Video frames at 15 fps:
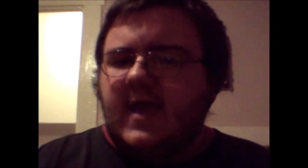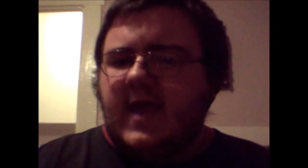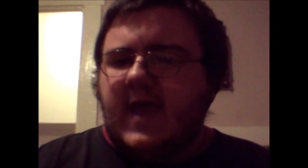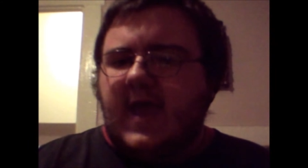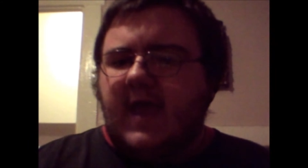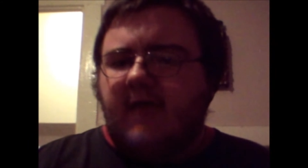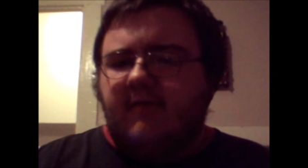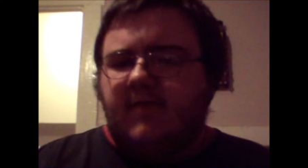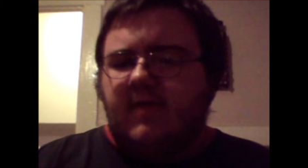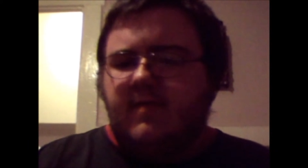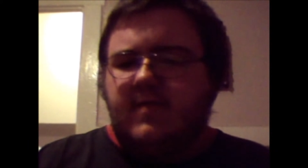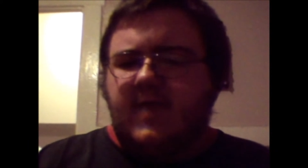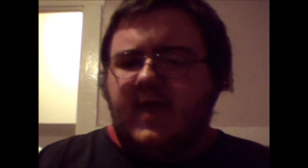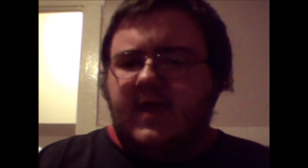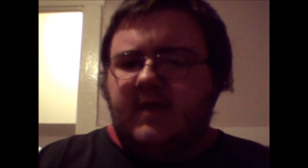and then
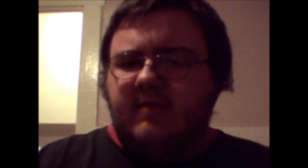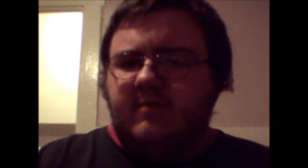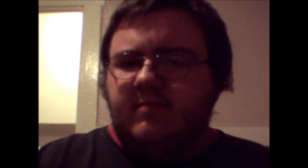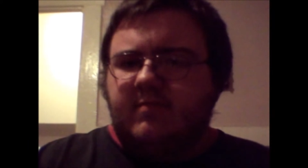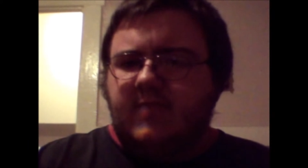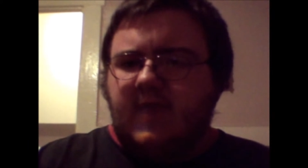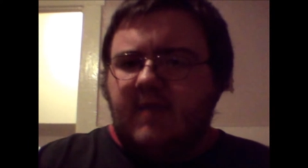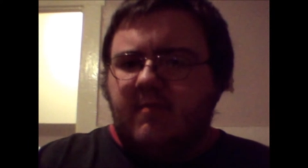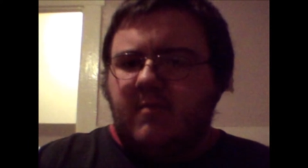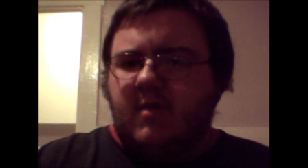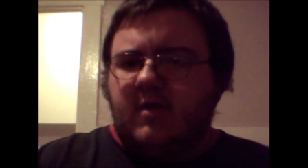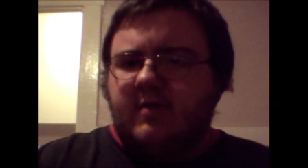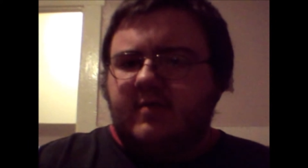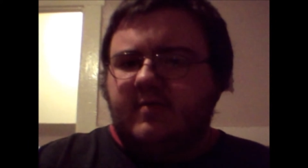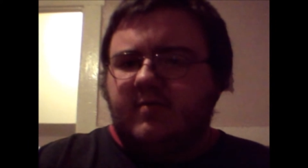they they
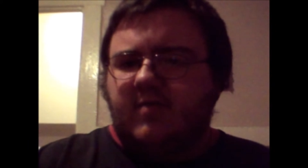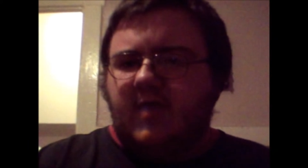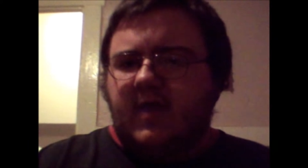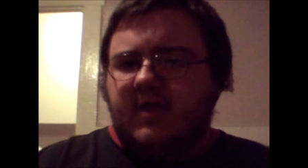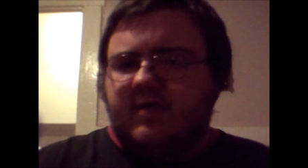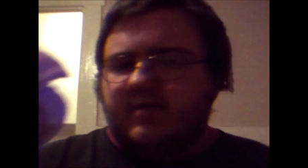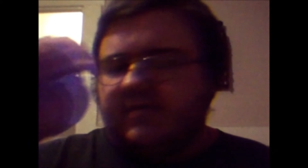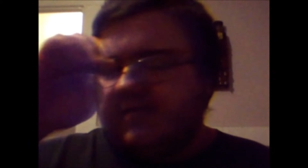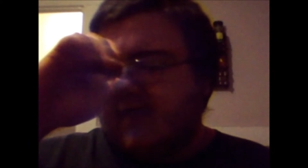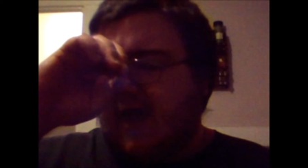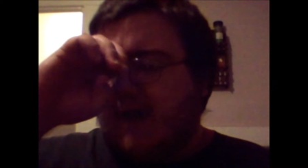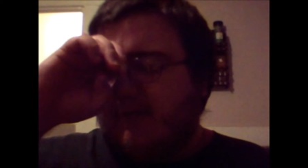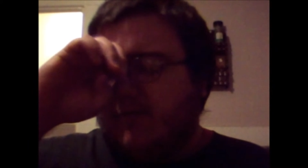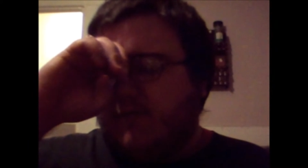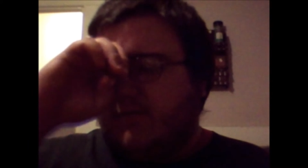must like
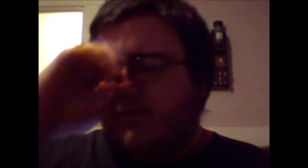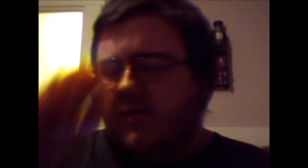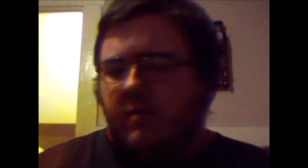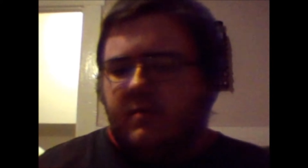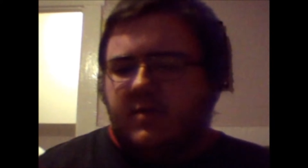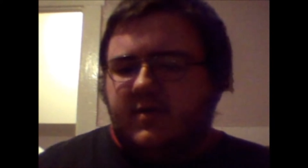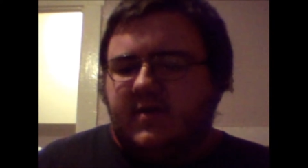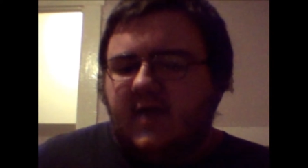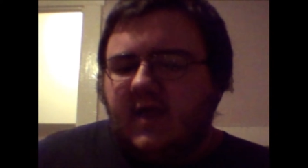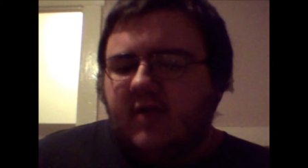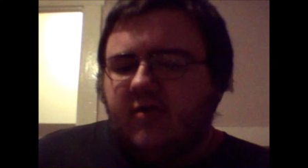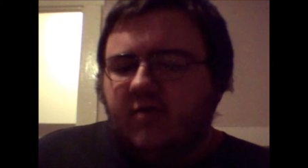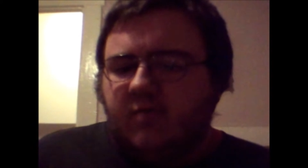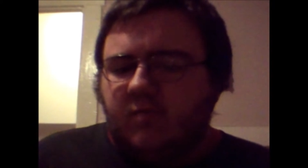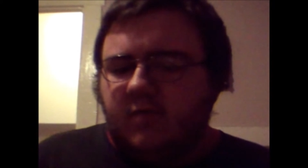stop the
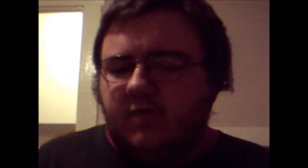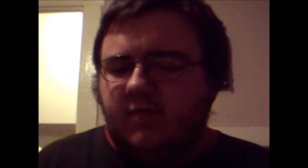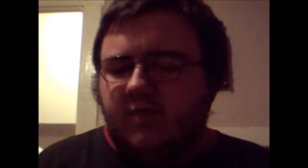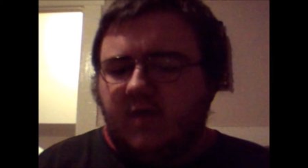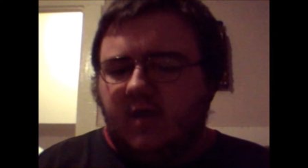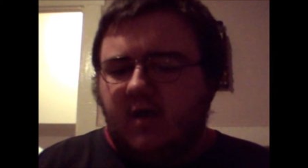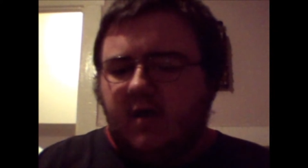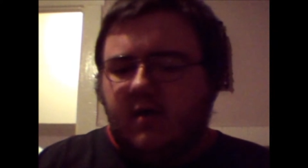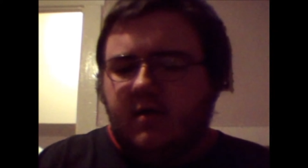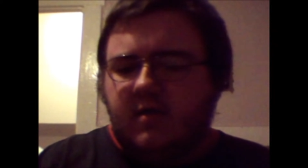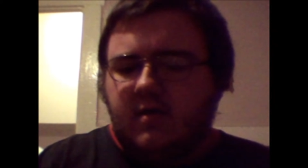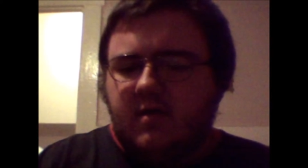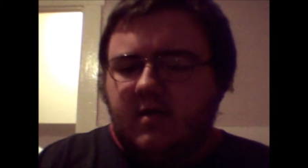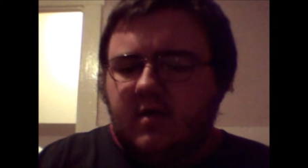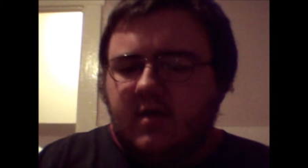fermentation with the
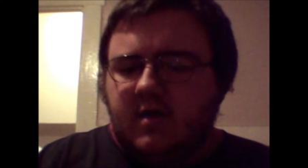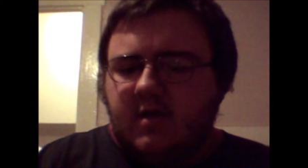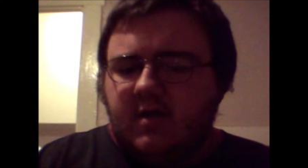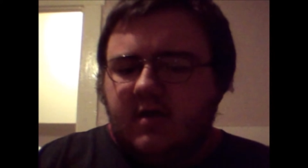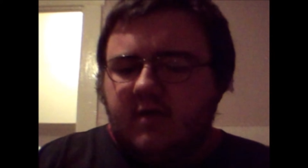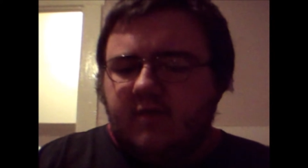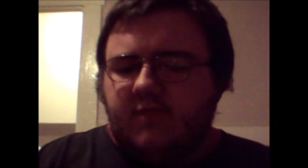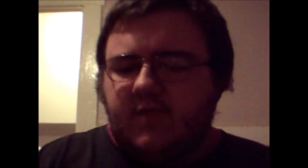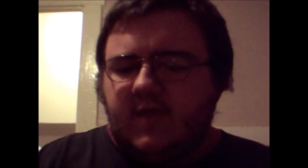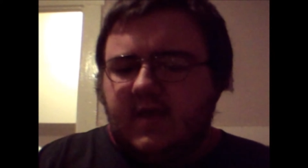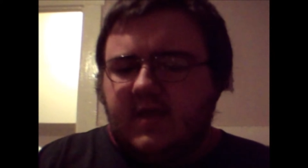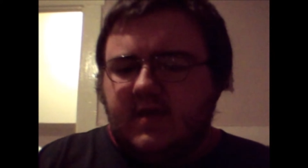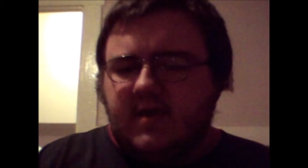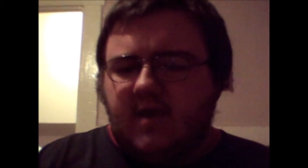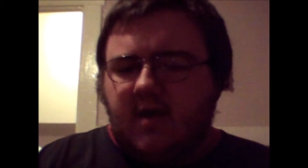
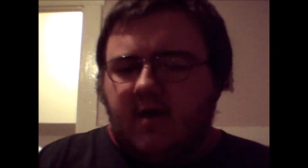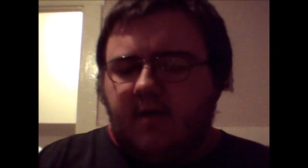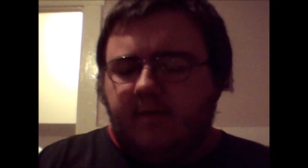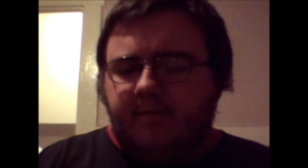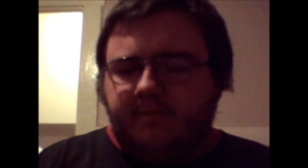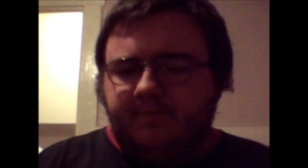the um,